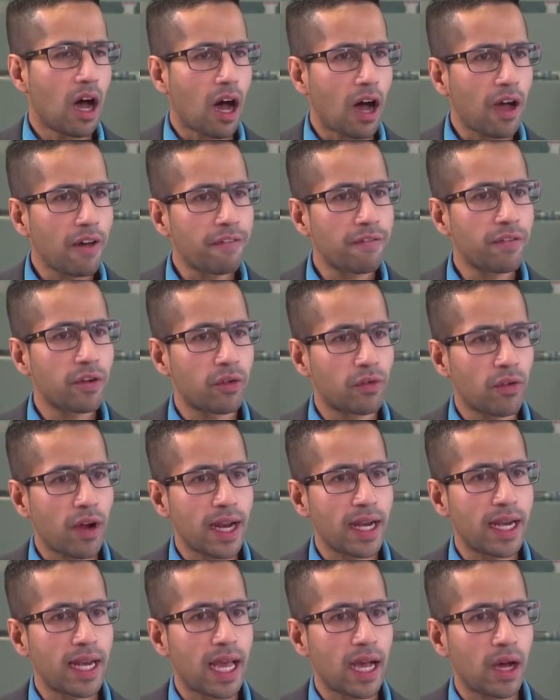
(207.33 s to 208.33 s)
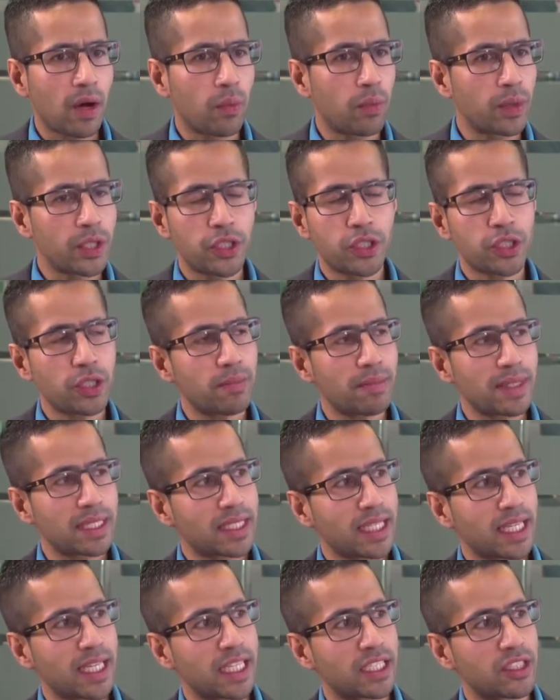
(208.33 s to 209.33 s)
I feel right now we shouldn't be
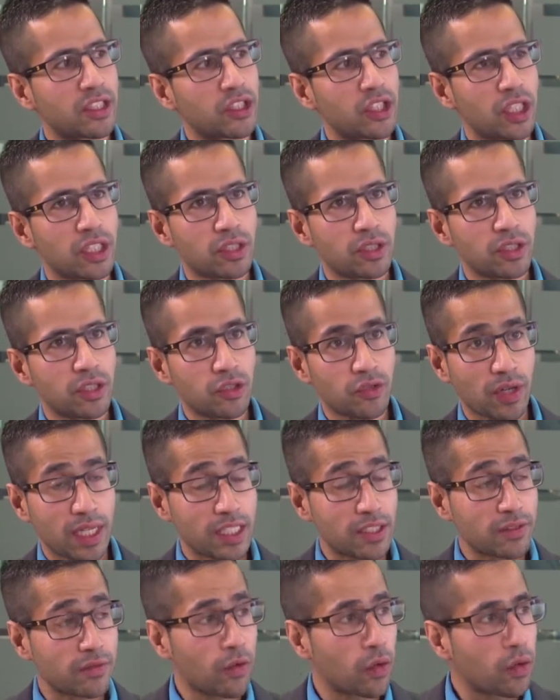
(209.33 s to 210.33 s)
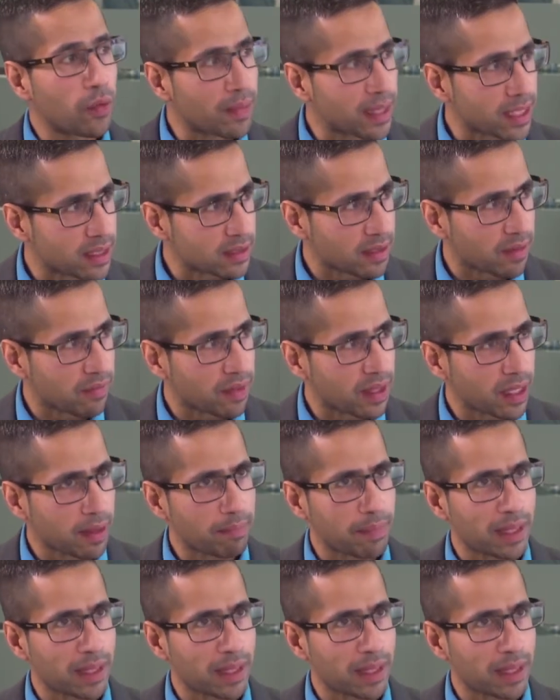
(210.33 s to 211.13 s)
seeing it as just transforming something,